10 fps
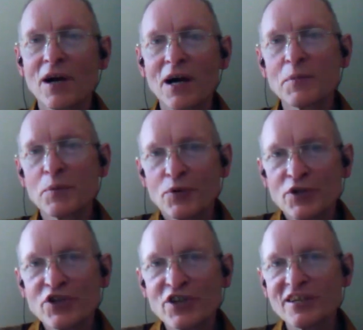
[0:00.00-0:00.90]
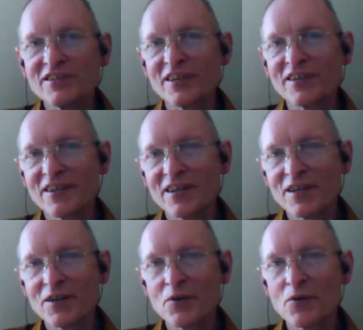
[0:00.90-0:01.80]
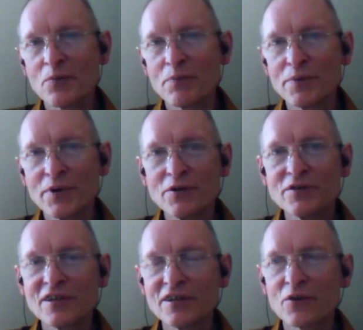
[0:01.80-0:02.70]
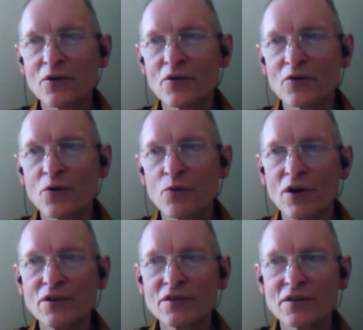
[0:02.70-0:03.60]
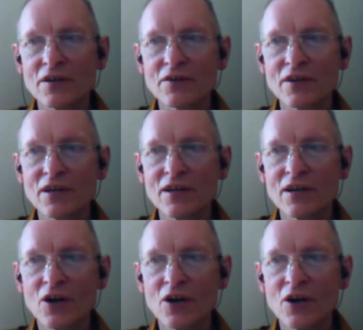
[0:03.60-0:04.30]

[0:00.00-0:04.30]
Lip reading: appreciating the beauty, the wonder, the